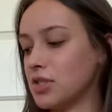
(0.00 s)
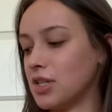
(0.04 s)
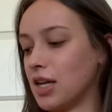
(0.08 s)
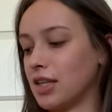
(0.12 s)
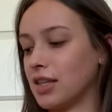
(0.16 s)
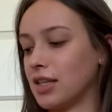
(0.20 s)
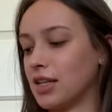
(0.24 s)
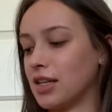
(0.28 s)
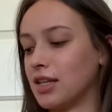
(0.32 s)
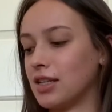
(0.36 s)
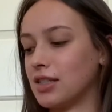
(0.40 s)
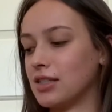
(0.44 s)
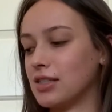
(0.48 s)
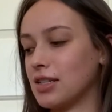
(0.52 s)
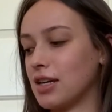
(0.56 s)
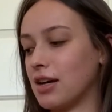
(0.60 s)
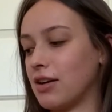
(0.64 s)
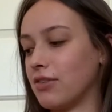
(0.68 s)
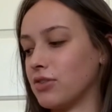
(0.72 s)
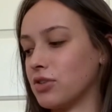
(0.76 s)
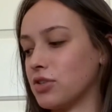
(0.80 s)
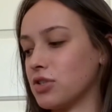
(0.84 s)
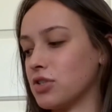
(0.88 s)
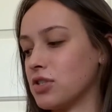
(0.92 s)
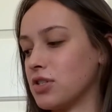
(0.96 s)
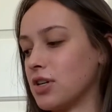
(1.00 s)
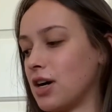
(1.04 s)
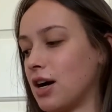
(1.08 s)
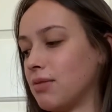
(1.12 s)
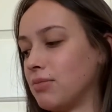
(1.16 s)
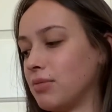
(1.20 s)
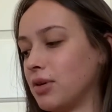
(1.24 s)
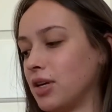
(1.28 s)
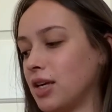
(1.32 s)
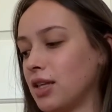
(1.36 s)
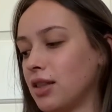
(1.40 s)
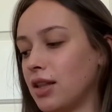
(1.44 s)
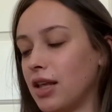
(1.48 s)
Not that it's ever stopped
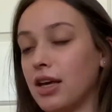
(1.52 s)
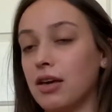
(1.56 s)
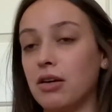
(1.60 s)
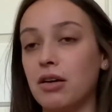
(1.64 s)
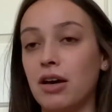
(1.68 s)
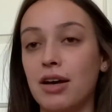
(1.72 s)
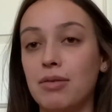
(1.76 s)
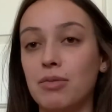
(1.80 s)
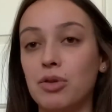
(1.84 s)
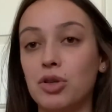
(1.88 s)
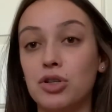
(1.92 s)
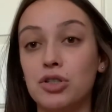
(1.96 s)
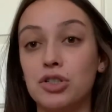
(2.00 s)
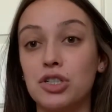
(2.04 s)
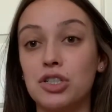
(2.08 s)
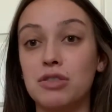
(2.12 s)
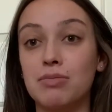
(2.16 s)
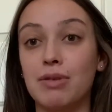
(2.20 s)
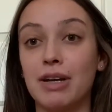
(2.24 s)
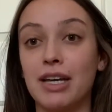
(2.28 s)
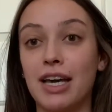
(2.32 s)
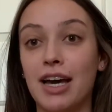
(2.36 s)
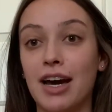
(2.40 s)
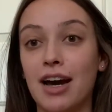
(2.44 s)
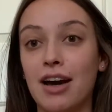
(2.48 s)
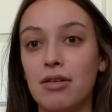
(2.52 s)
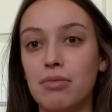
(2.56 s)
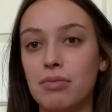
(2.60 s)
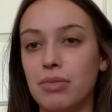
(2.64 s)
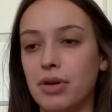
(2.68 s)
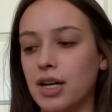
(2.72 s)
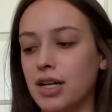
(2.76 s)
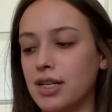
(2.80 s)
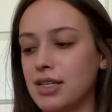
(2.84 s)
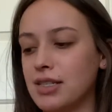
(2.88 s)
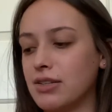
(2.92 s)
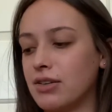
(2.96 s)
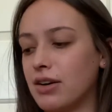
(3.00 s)
me. Like I'm allergic to my cat,
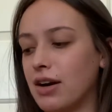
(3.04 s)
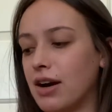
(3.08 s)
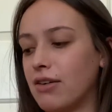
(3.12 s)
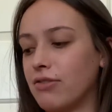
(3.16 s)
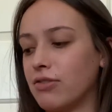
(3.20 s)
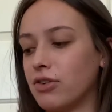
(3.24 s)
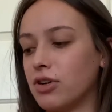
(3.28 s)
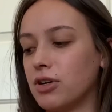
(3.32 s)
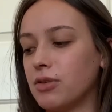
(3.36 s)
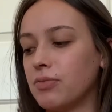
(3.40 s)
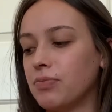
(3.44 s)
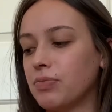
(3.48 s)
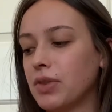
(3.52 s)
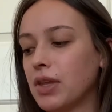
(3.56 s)
but I still have her.